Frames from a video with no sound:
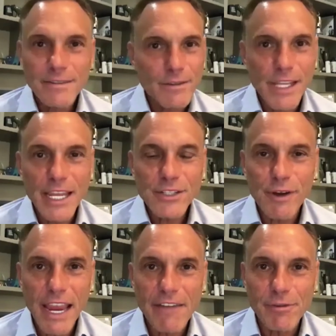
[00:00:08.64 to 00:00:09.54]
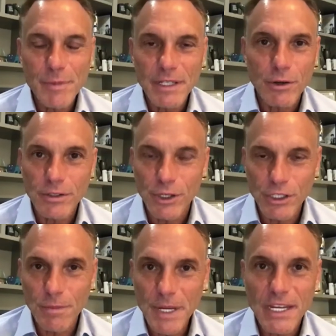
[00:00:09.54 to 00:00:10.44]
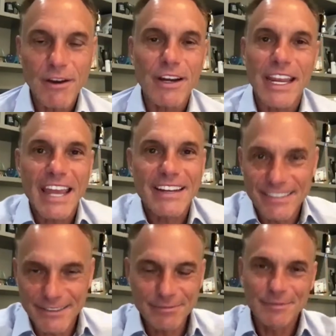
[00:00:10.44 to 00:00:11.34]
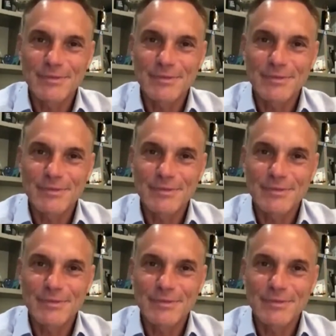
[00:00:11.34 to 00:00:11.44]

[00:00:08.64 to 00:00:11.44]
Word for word: thanks for having me. Good, good to be here again. Now,